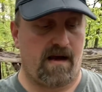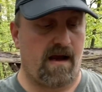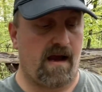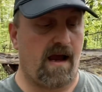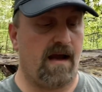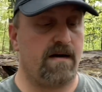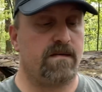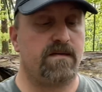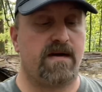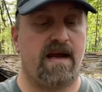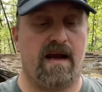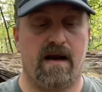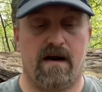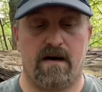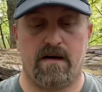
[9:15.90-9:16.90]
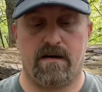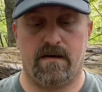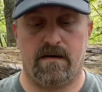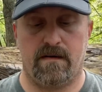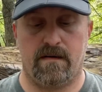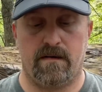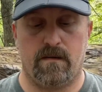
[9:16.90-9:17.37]
I don't care
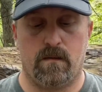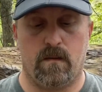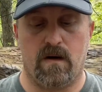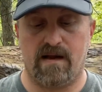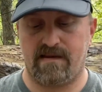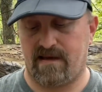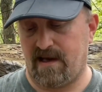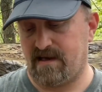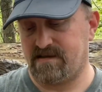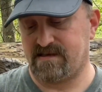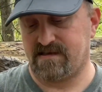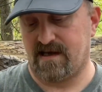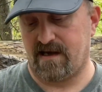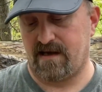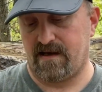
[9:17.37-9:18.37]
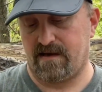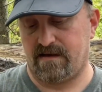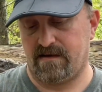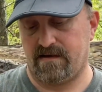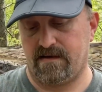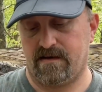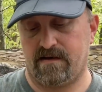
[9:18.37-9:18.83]
what they say,
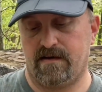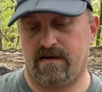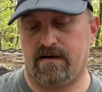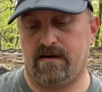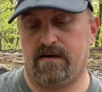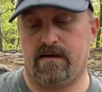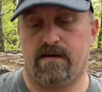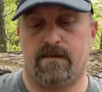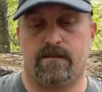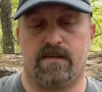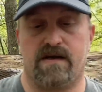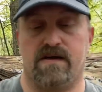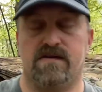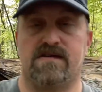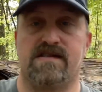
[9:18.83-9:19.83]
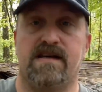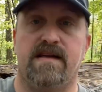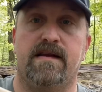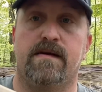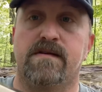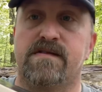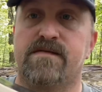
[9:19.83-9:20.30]
but you see
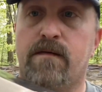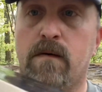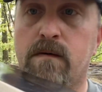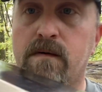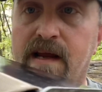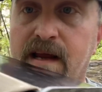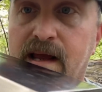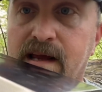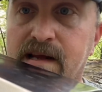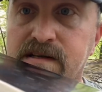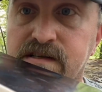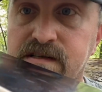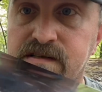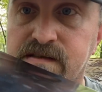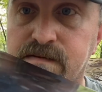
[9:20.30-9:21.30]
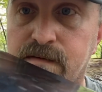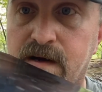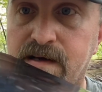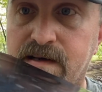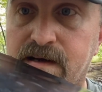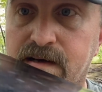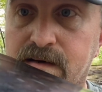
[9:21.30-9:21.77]
those folding edges
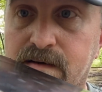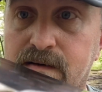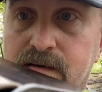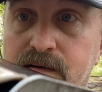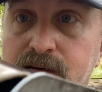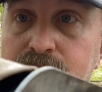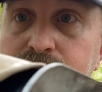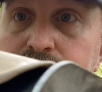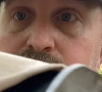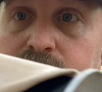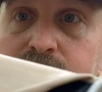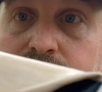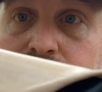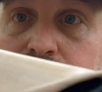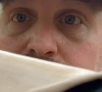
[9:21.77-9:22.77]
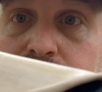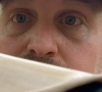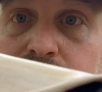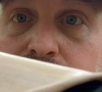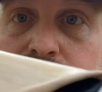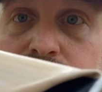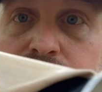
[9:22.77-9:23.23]
right there?
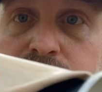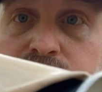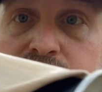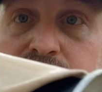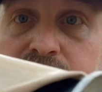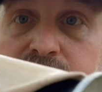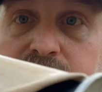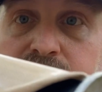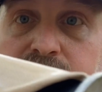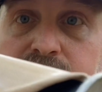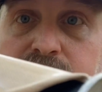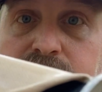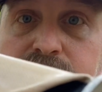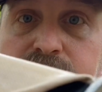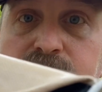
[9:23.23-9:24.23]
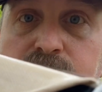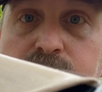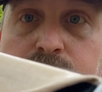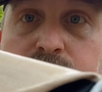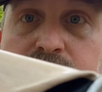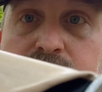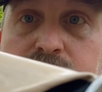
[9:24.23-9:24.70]
I don't know if I can get it to
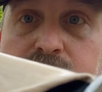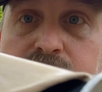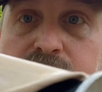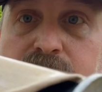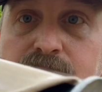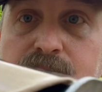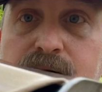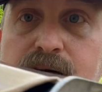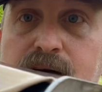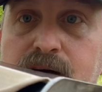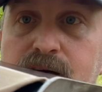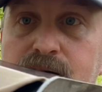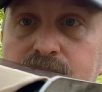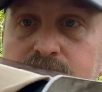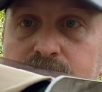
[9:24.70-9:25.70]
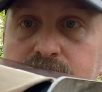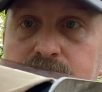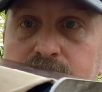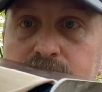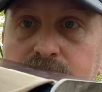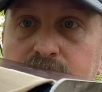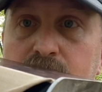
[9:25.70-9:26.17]
zoom in on that or not.
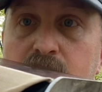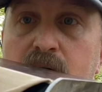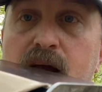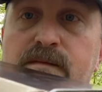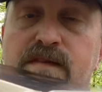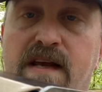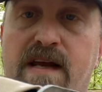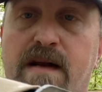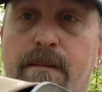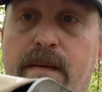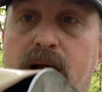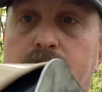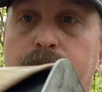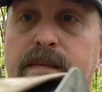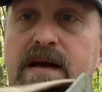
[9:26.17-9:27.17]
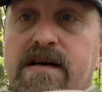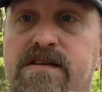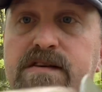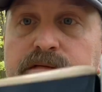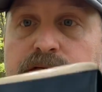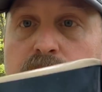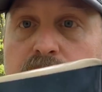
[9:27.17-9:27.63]
I'll have to get a better
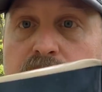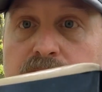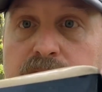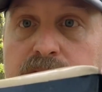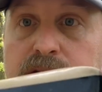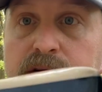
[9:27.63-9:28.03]
picture for you.